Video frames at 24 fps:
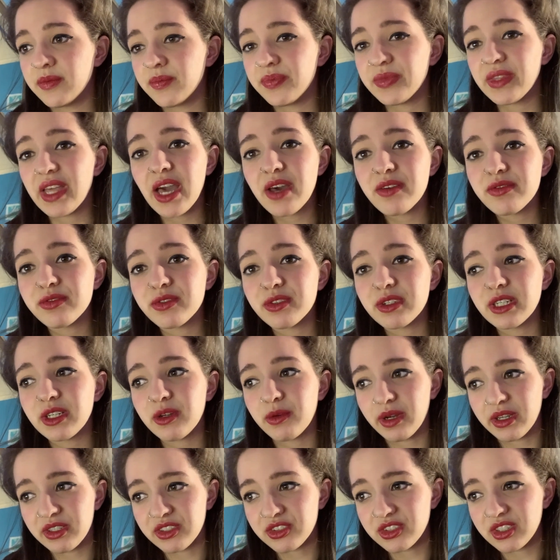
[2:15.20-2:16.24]
Every
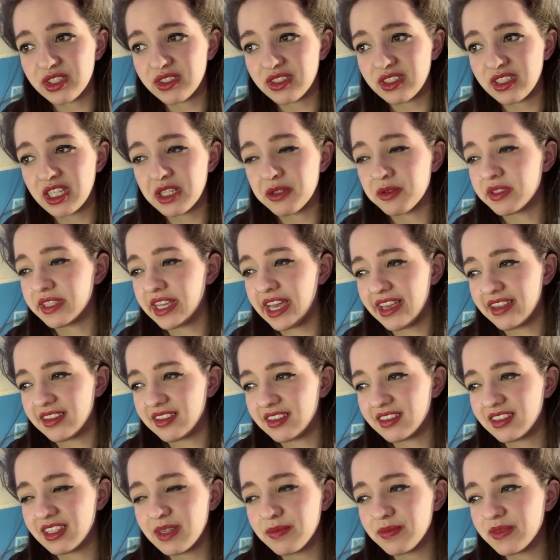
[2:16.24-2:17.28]
question he was
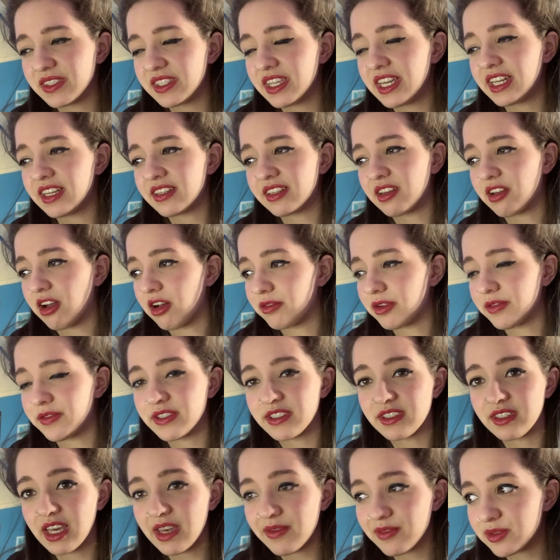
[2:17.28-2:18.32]
asked seemed to take a day off of
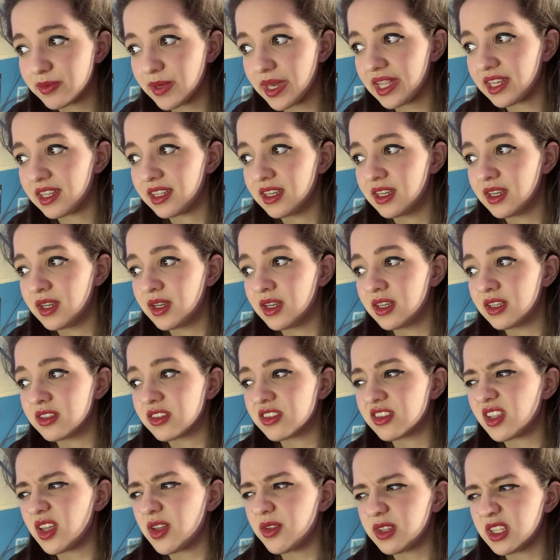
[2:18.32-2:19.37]
his lifespan,
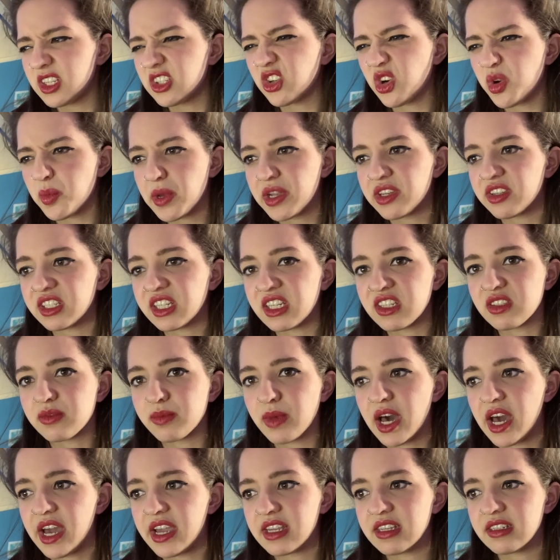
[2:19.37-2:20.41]
slowly tormenting his
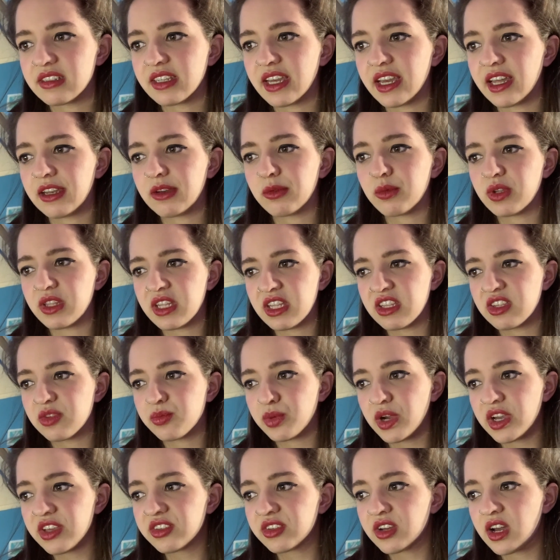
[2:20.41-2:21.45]
mind, and with his
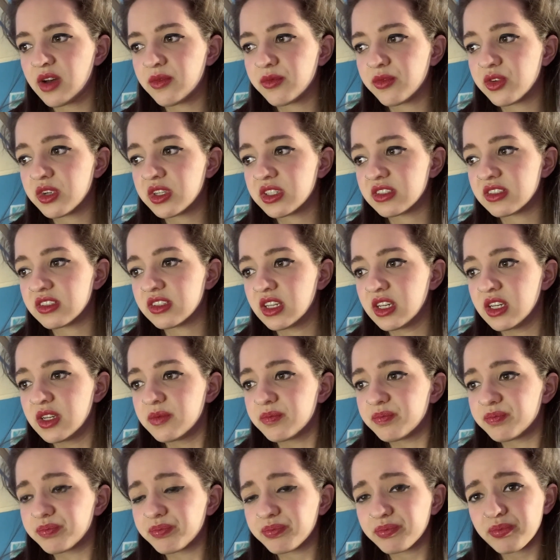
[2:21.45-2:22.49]
press conference,
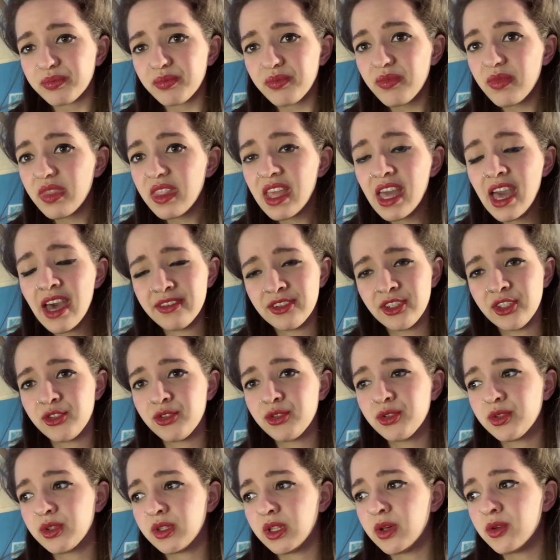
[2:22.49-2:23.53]
as it
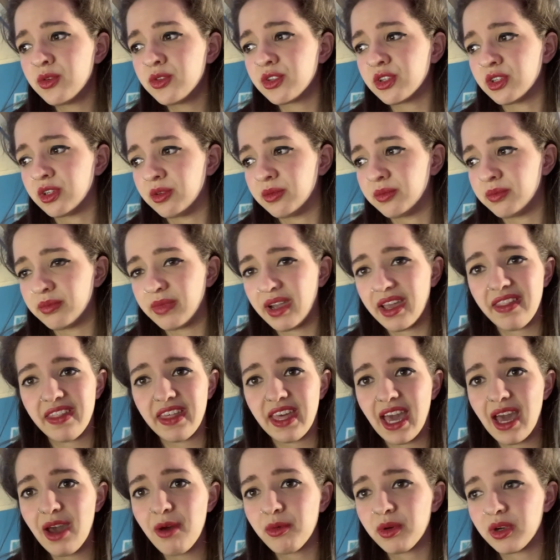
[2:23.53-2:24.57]
drew closer by the
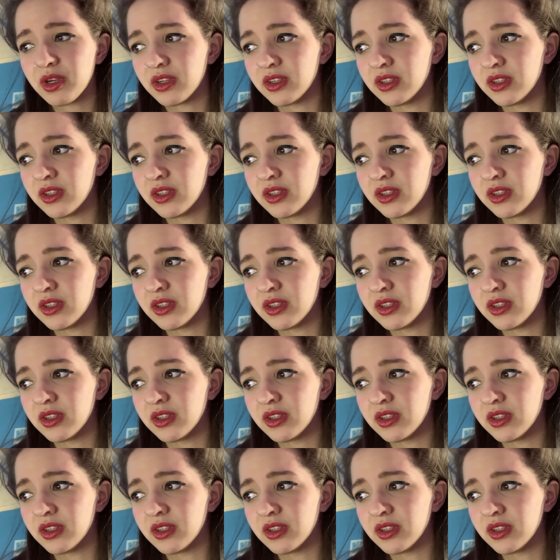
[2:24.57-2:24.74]
hour,